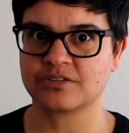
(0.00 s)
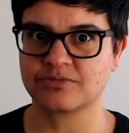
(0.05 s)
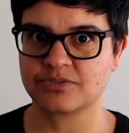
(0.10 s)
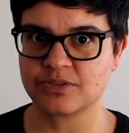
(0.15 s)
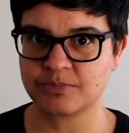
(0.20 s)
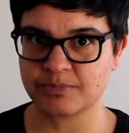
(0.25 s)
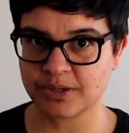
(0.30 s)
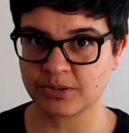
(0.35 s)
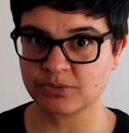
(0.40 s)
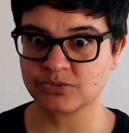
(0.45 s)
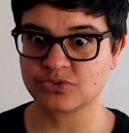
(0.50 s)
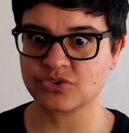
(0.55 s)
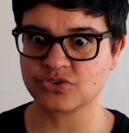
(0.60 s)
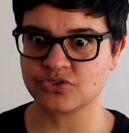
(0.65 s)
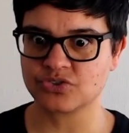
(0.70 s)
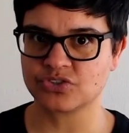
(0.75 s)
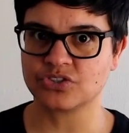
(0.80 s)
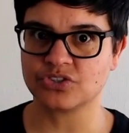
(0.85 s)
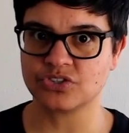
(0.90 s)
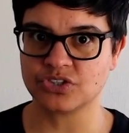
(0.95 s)
of the
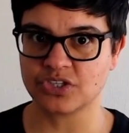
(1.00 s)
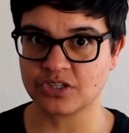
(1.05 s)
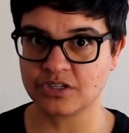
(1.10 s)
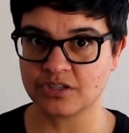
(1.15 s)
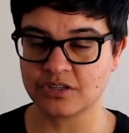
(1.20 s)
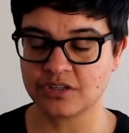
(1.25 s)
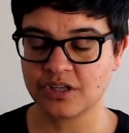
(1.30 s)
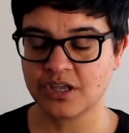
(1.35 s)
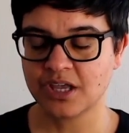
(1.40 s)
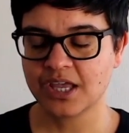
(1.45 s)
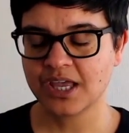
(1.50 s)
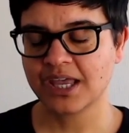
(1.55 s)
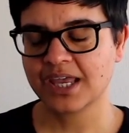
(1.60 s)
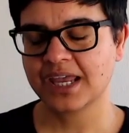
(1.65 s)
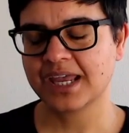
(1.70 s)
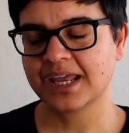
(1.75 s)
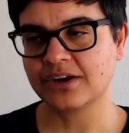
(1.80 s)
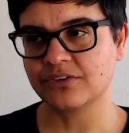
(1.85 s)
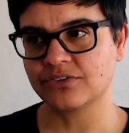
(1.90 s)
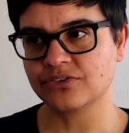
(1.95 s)
Belters and the
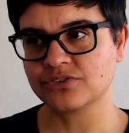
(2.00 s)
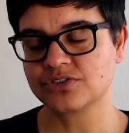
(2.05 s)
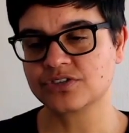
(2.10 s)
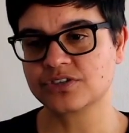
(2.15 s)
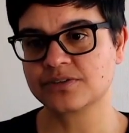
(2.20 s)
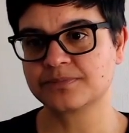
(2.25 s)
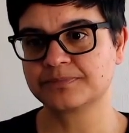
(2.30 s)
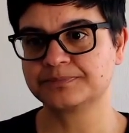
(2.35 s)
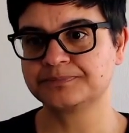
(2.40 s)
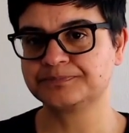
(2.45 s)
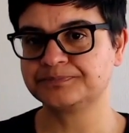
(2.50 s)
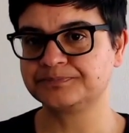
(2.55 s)
Inners.